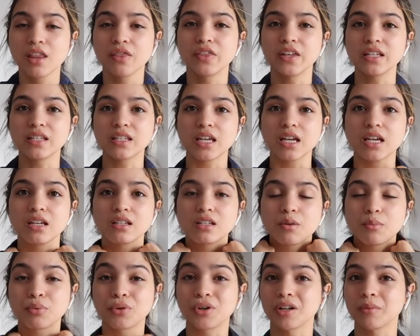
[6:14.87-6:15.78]
this is
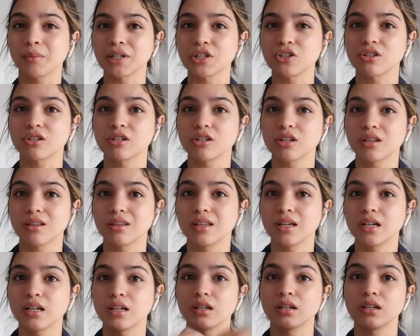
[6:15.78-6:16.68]
pretty much
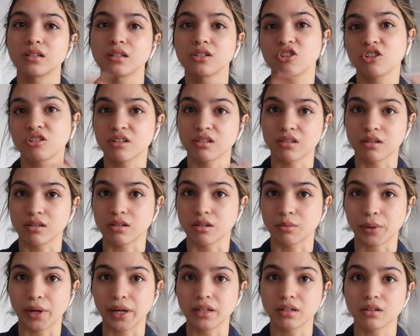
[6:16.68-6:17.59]
it's just a sister
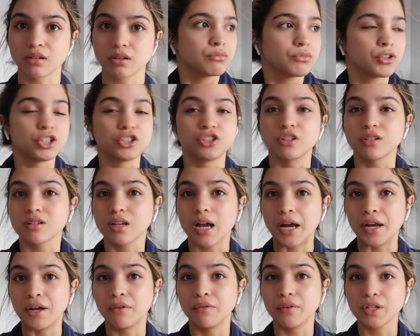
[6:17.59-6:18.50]
brand. They're just
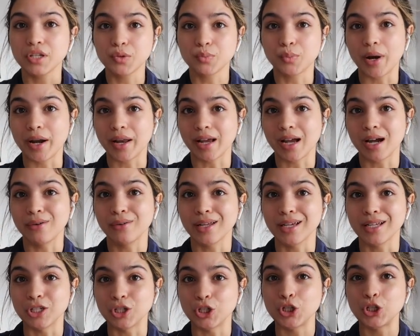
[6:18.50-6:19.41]
kind of spreading
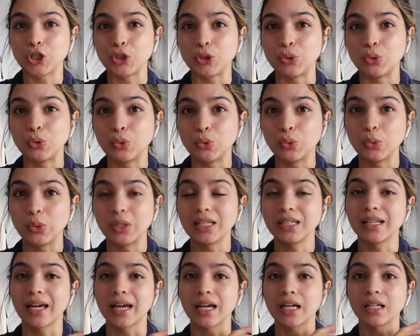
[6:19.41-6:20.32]
out into
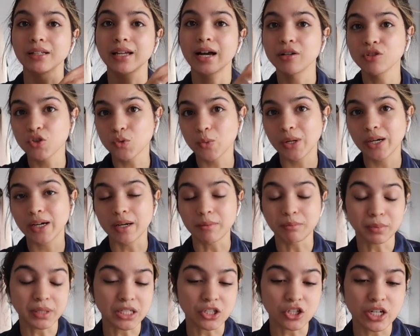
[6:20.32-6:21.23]
like loungewear
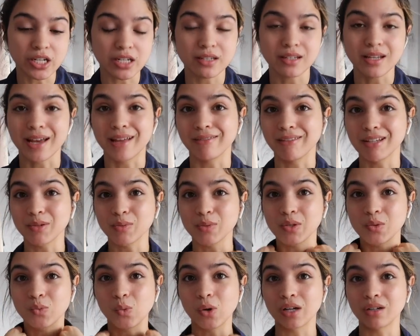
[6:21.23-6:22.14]
and PJs, and this
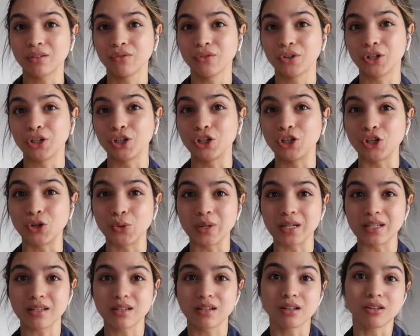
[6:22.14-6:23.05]
was one of their
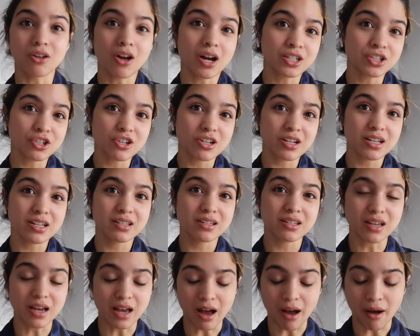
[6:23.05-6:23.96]
newest launches.